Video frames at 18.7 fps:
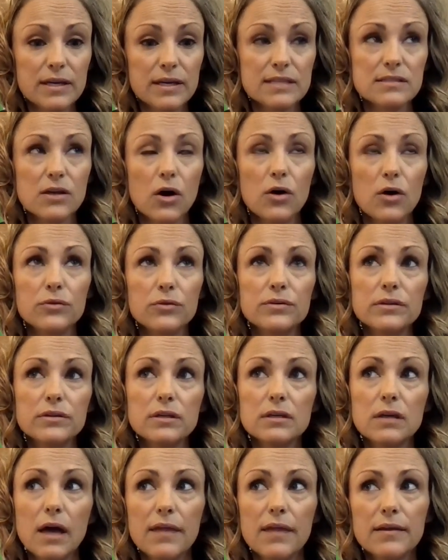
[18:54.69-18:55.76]
It's called,
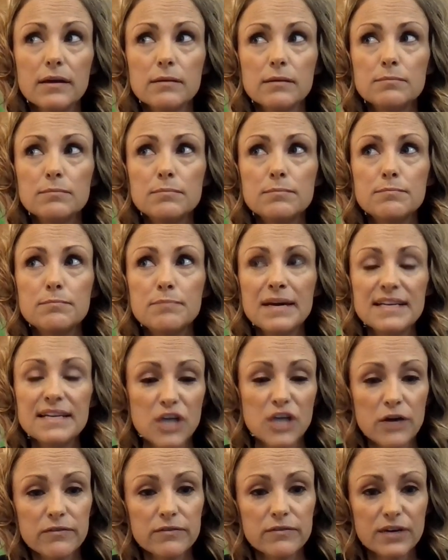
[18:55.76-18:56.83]
I think,
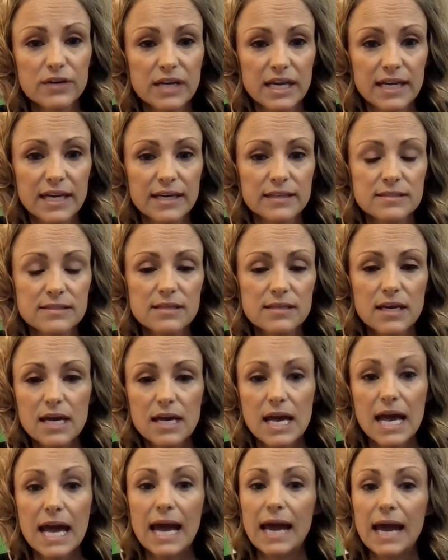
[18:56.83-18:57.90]
Beethoven for Kids,
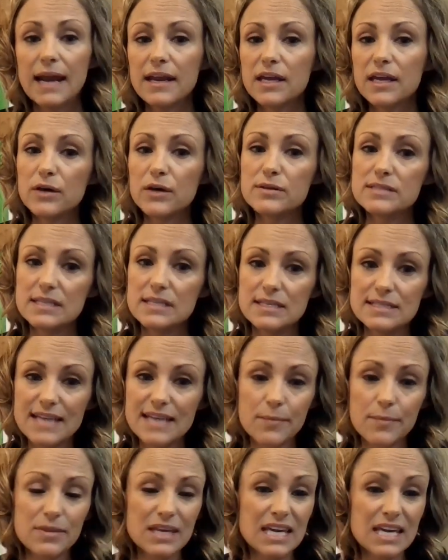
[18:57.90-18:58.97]
and it goes in
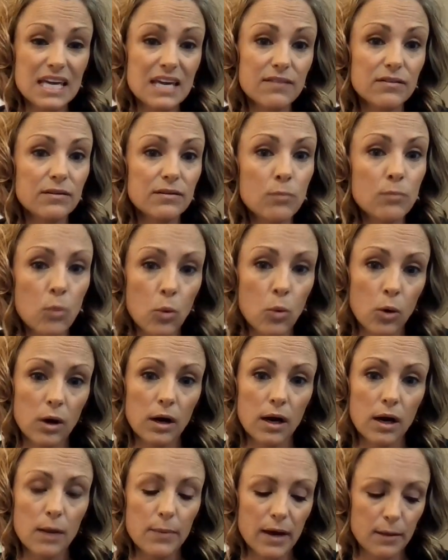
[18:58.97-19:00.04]
depth even more
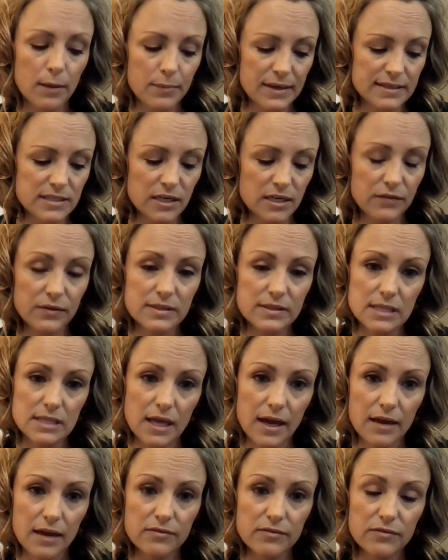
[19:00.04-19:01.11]
about Beethoven's
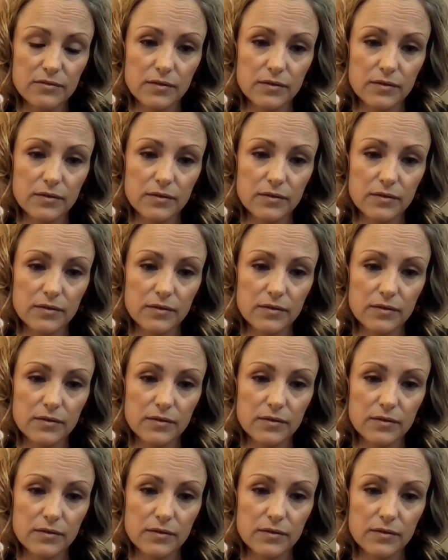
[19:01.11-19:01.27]
life,